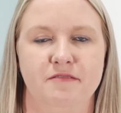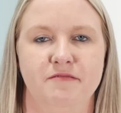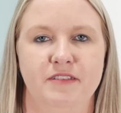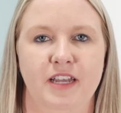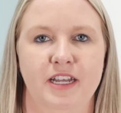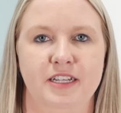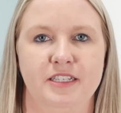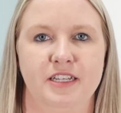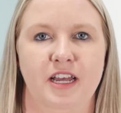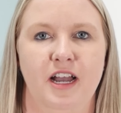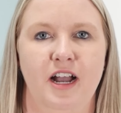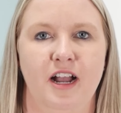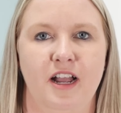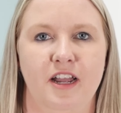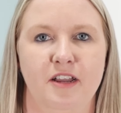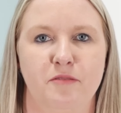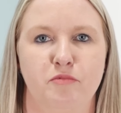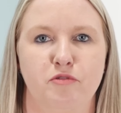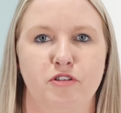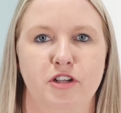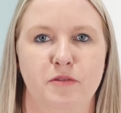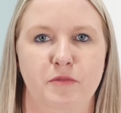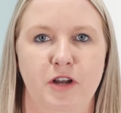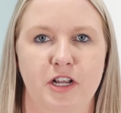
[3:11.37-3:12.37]
they target
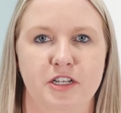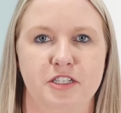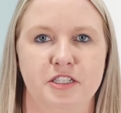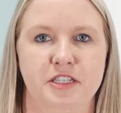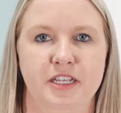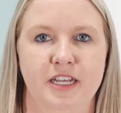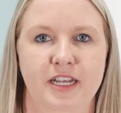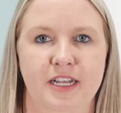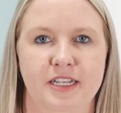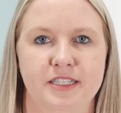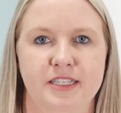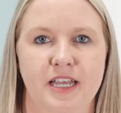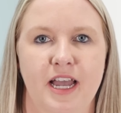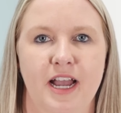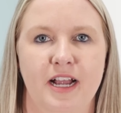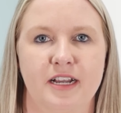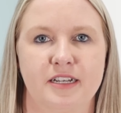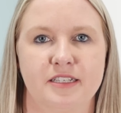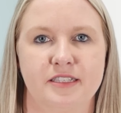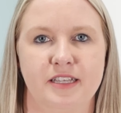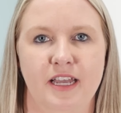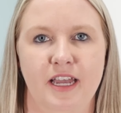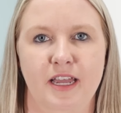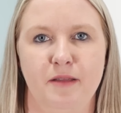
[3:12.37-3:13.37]
pretty much the
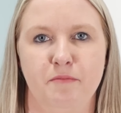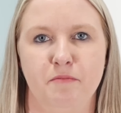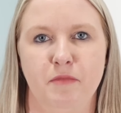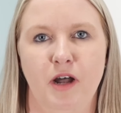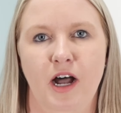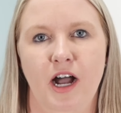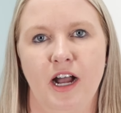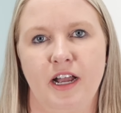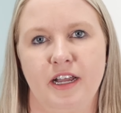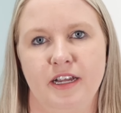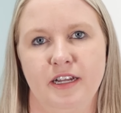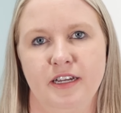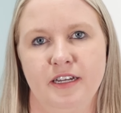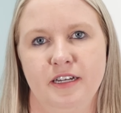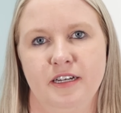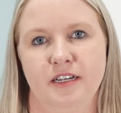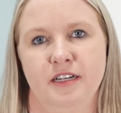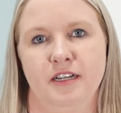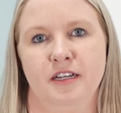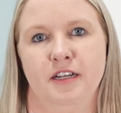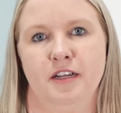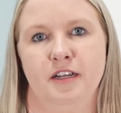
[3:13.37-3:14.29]
exact same market,